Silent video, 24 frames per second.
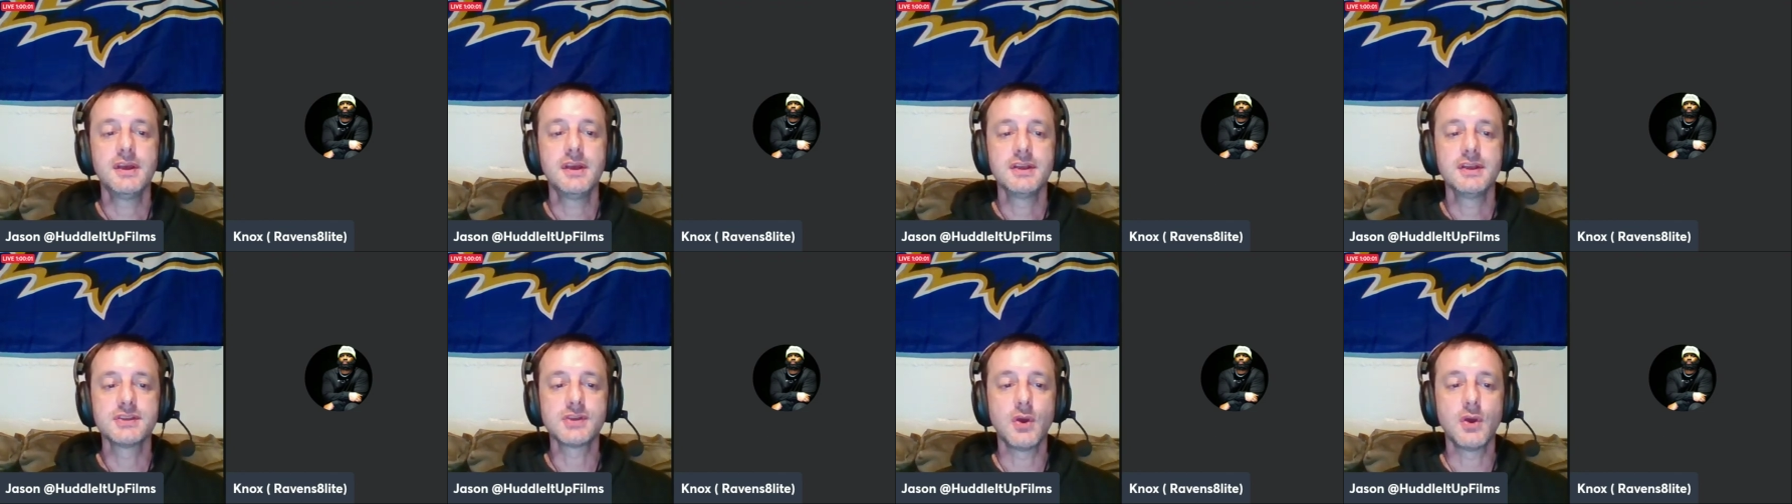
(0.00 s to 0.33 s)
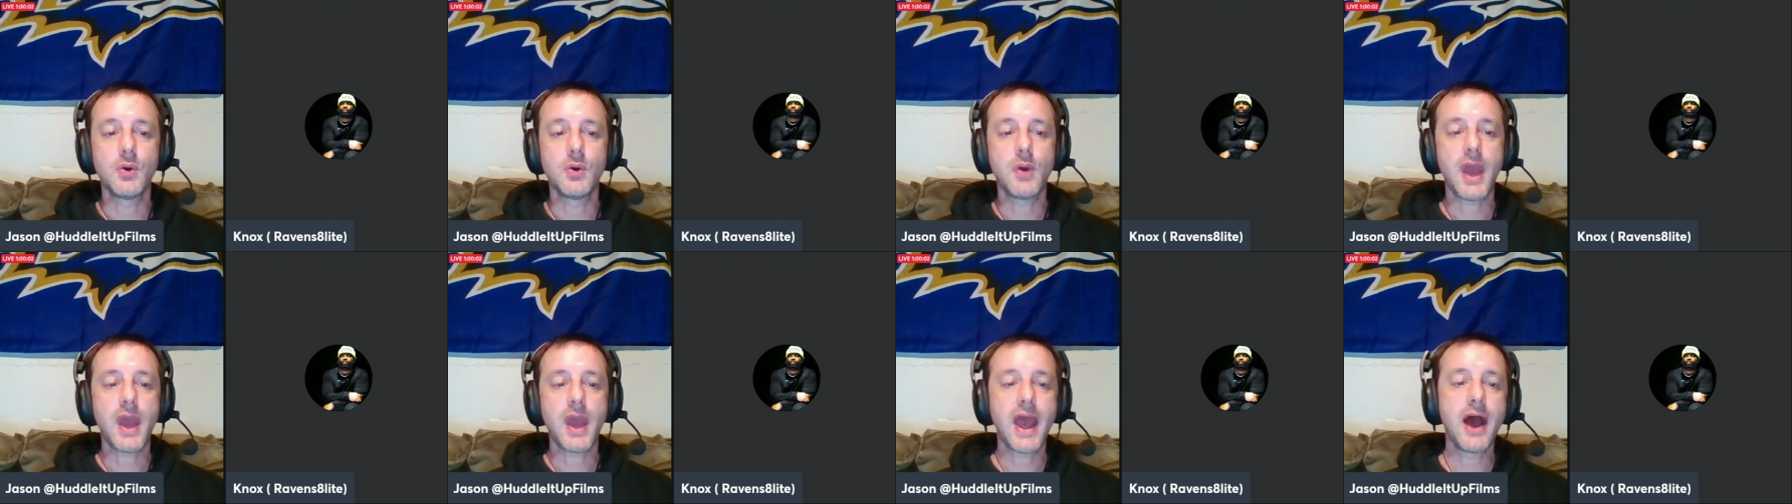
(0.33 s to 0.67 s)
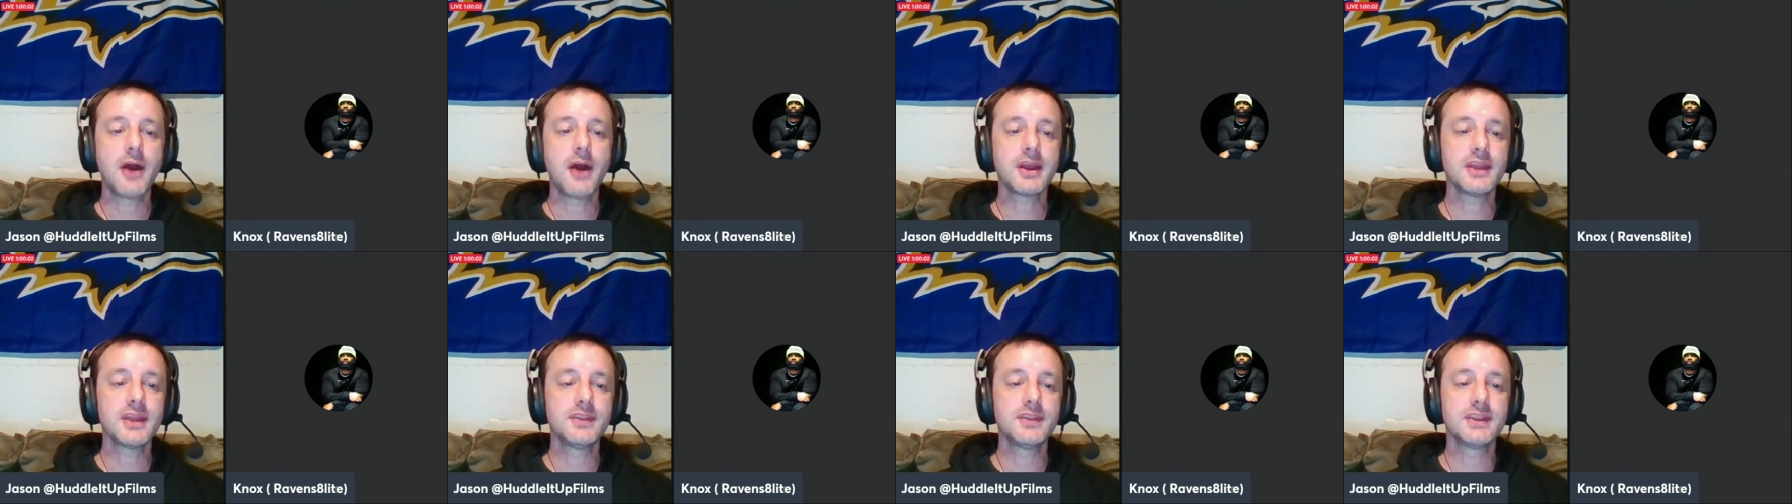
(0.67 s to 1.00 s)
So how
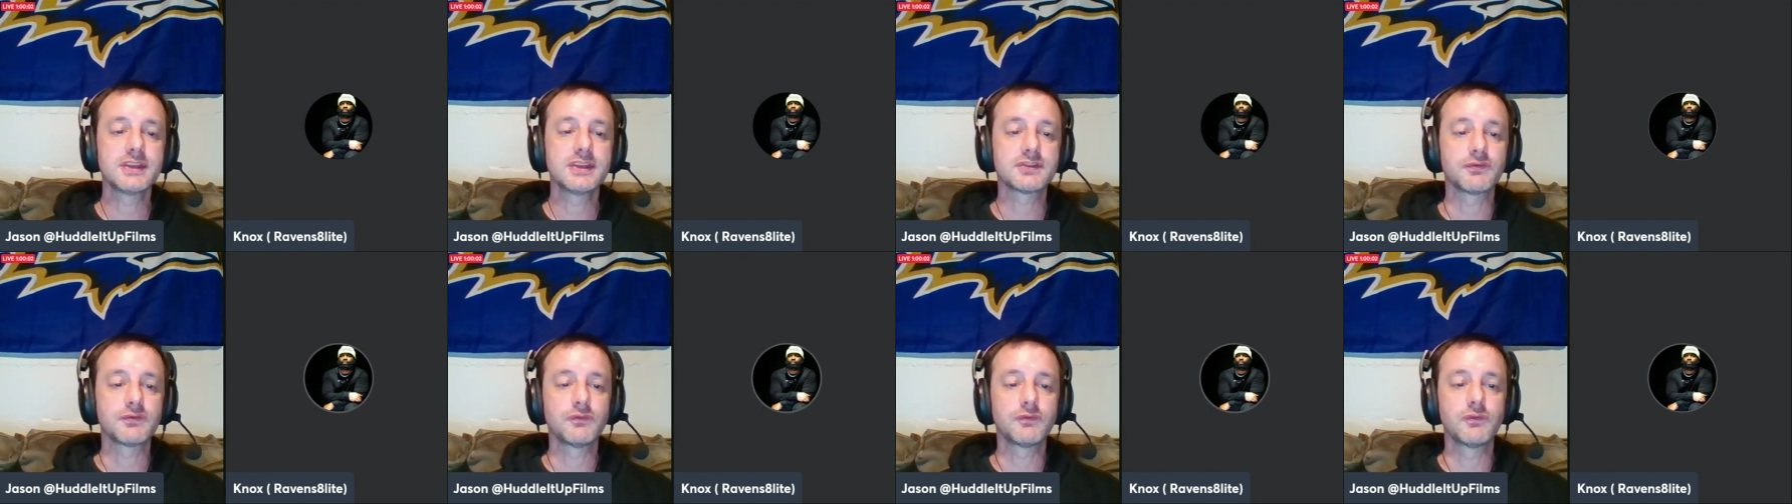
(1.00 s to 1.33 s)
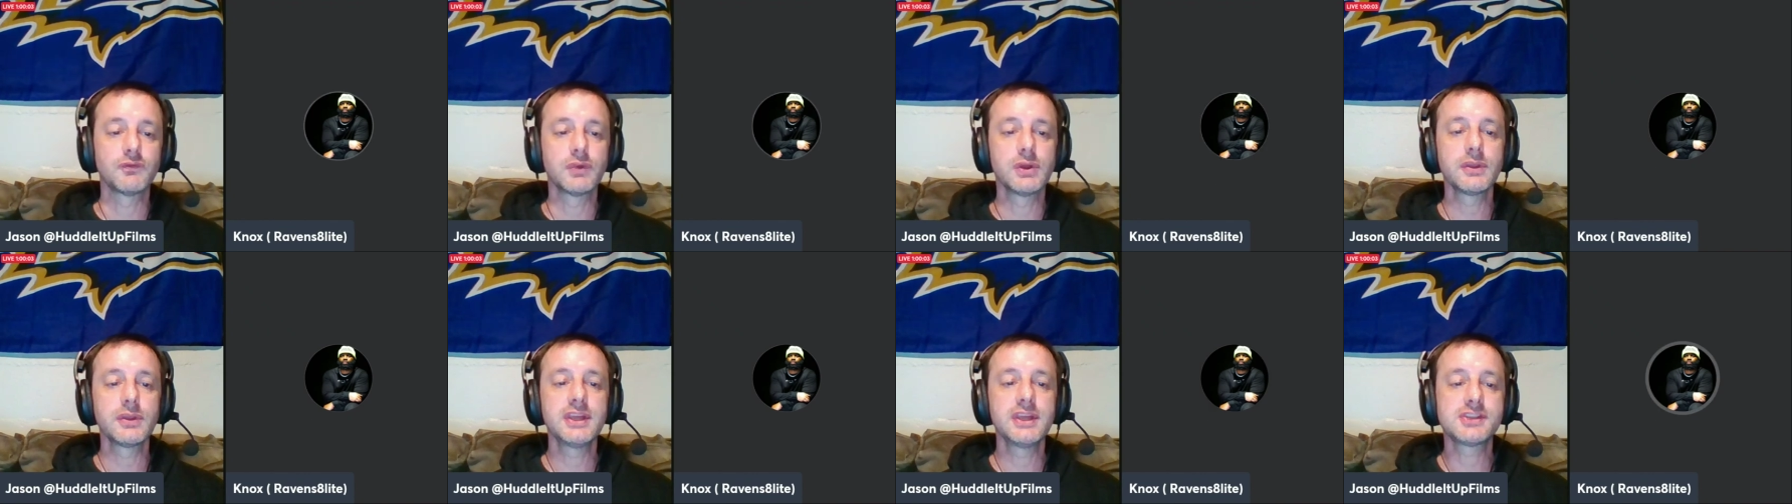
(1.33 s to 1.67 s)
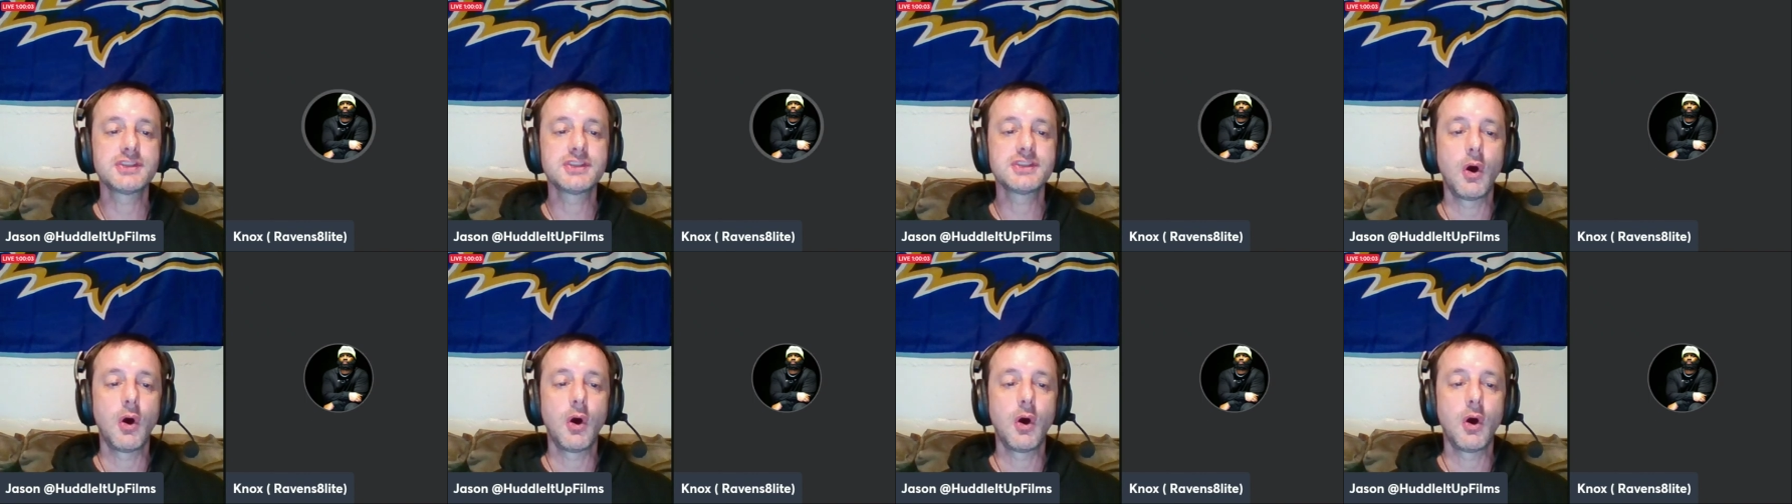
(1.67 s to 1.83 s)
can right, this really right.